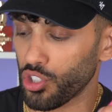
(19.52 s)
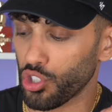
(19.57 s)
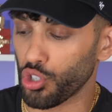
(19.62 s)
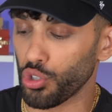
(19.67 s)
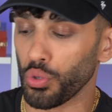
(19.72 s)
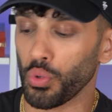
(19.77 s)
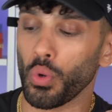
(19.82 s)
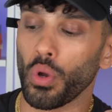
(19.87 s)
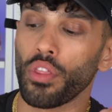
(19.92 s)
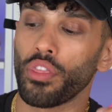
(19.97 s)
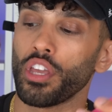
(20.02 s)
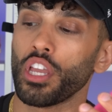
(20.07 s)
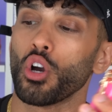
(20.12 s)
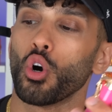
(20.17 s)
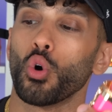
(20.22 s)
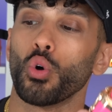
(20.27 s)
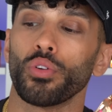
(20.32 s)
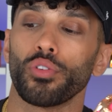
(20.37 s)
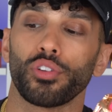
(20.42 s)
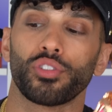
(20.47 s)
to the
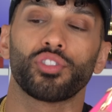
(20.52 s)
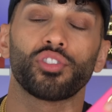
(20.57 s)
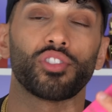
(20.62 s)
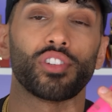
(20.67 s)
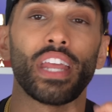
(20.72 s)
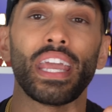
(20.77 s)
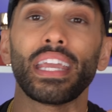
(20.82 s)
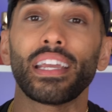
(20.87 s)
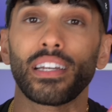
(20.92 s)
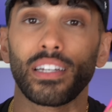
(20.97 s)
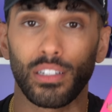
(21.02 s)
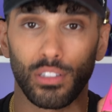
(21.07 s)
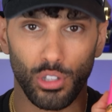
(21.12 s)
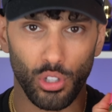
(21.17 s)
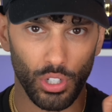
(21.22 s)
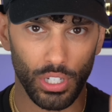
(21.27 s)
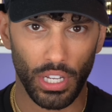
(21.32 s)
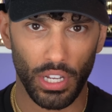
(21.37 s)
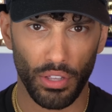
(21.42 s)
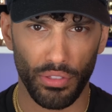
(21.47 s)
whole snake
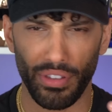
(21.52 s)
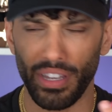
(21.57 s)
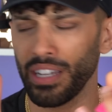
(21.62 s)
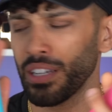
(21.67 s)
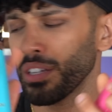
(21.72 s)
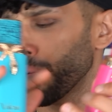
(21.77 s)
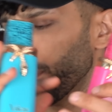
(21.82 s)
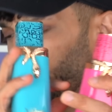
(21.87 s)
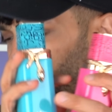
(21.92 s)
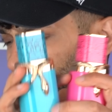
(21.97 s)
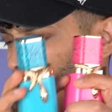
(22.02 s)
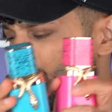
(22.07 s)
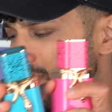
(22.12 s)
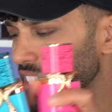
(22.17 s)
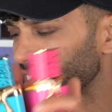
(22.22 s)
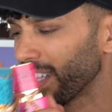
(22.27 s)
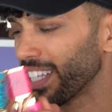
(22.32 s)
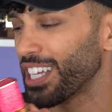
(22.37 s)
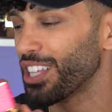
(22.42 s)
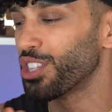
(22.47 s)
looking thing, and
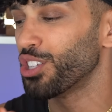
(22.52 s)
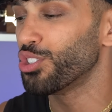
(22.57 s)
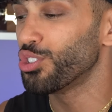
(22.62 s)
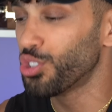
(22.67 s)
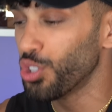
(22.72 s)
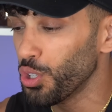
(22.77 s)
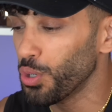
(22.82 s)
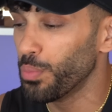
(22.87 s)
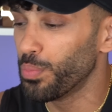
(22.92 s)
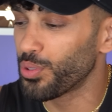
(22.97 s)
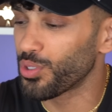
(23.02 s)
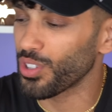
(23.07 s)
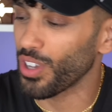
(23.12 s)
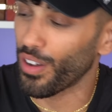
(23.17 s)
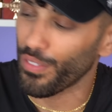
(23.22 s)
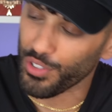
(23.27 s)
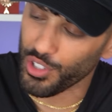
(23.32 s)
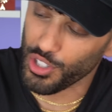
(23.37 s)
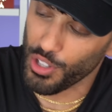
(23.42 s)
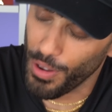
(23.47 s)
basically the dupes
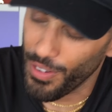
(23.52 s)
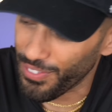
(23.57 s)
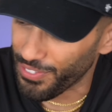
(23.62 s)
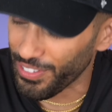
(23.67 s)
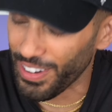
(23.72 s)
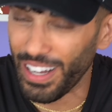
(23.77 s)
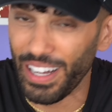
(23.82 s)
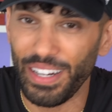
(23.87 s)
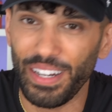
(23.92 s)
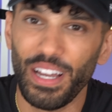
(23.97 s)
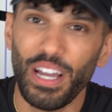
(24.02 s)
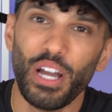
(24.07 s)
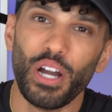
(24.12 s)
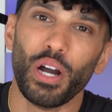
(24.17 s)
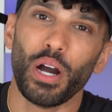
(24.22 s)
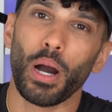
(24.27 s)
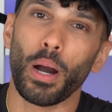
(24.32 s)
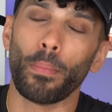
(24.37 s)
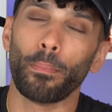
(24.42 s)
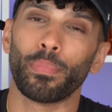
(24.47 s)
of Stefan
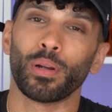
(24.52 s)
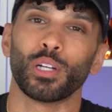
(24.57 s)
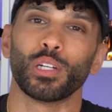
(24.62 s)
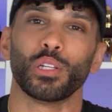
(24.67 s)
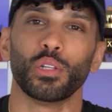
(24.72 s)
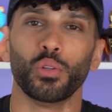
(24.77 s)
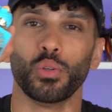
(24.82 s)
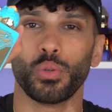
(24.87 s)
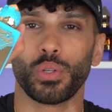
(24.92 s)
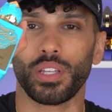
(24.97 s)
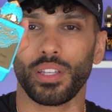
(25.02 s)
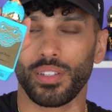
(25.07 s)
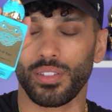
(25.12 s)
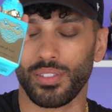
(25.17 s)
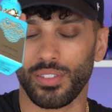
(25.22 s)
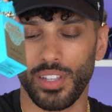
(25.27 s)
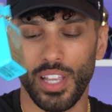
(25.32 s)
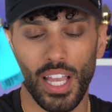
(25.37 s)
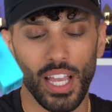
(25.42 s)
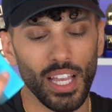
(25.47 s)
Humbert
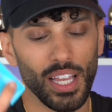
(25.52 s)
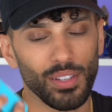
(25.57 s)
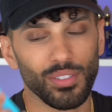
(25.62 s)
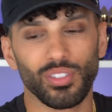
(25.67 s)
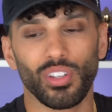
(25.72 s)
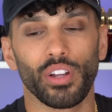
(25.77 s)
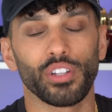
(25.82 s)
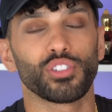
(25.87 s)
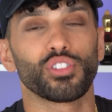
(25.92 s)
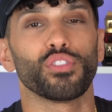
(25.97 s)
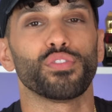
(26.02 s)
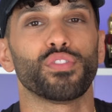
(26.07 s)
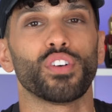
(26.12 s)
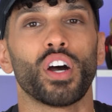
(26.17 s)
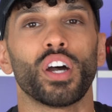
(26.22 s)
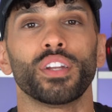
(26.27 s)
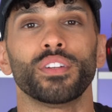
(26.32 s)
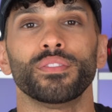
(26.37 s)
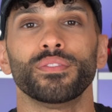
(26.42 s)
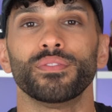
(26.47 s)
Lucas. Sorry,
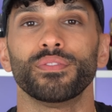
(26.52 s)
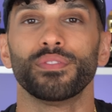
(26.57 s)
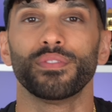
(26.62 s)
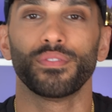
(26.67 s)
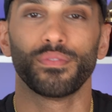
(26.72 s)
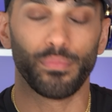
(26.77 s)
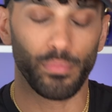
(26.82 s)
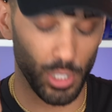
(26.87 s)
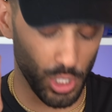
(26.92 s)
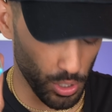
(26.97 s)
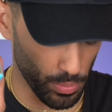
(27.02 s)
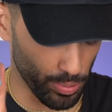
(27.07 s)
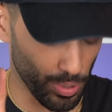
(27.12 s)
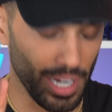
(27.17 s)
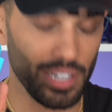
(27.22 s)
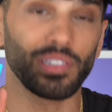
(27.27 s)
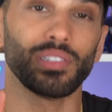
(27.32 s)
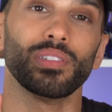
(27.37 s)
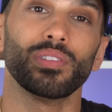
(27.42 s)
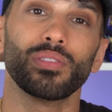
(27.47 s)
Stefan, but your
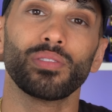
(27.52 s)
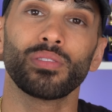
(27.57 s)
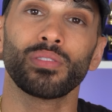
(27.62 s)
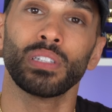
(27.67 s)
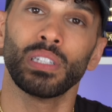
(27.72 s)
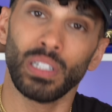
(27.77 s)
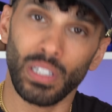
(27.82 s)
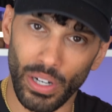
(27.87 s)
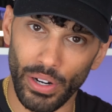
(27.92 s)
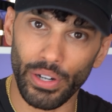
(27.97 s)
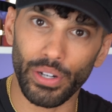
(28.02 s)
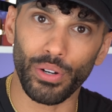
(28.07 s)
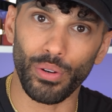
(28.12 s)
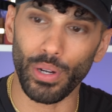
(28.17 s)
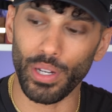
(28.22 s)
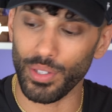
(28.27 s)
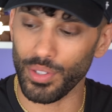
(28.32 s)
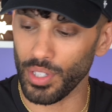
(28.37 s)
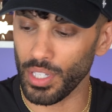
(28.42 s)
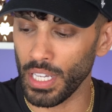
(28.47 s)
prices are
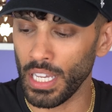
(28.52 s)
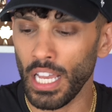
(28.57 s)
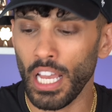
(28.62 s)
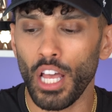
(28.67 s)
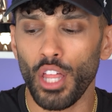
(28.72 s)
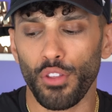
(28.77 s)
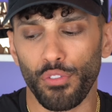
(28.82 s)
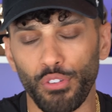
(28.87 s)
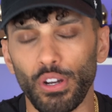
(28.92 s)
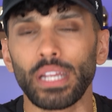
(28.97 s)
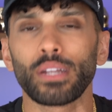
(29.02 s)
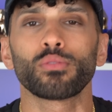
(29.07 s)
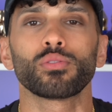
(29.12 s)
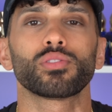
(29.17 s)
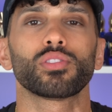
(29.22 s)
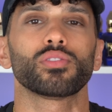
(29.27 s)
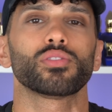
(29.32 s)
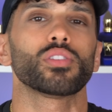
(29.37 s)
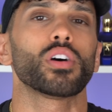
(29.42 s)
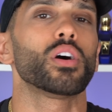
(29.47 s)
crazy. The
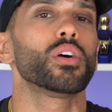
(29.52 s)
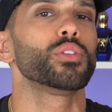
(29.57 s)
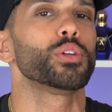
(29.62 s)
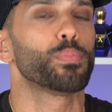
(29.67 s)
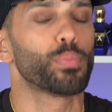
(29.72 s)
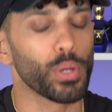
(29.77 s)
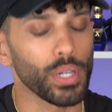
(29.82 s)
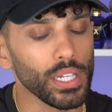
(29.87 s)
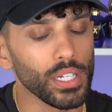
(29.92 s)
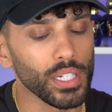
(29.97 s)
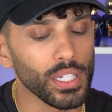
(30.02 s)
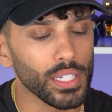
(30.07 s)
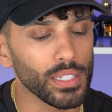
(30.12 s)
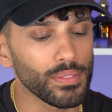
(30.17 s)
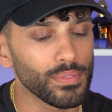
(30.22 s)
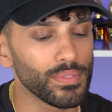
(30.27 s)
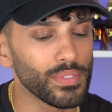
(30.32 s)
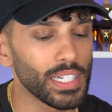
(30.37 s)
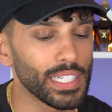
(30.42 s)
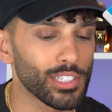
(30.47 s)
fragrances, though, they're pretty
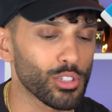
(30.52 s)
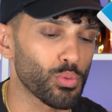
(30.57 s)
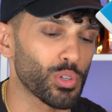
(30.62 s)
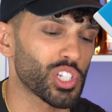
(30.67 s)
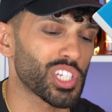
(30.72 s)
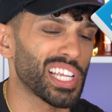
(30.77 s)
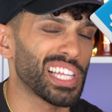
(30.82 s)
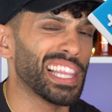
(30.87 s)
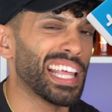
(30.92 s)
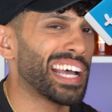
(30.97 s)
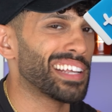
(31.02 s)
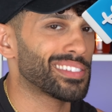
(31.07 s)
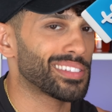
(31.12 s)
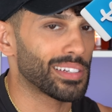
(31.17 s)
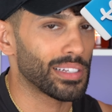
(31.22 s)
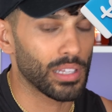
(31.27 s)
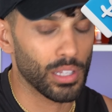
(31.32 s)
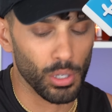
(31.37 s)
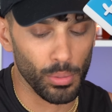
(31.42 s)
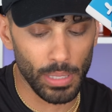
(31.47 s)
good. I just wish they lasted
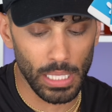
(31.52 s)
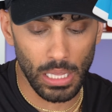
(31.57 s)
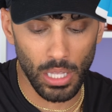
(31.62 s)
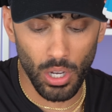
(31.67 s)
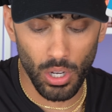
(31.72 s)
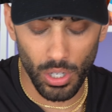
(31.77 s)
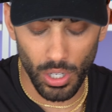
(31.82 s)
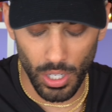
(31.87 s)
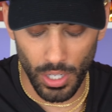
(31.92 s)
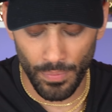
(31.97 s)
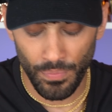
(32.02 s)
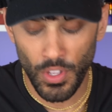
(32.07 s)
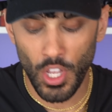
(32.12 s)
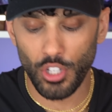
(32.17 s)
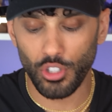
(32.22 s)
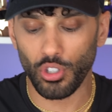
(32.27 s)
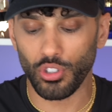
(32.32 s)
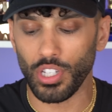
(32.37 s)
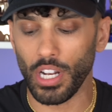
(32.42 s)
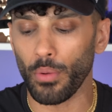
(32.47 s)
a little bit longer.
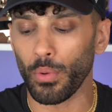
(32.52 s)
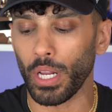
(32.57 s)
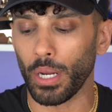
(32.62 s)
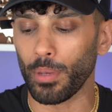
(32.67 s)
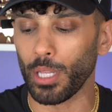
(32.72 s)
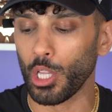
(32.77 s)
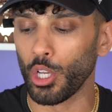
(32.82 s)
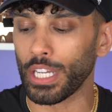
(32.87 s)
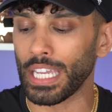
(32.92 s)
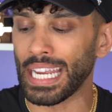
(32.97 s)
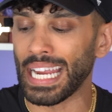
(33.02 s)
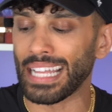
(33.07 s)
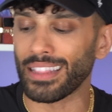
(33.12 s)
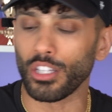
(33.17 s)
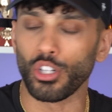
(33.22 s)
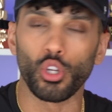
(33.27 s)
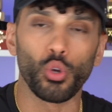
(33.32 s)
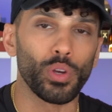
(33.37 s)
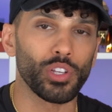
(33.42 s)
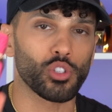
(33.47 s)
So today we're gonna be looking at the
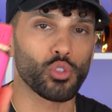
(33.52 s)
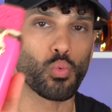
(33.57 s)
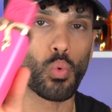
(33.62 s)
newest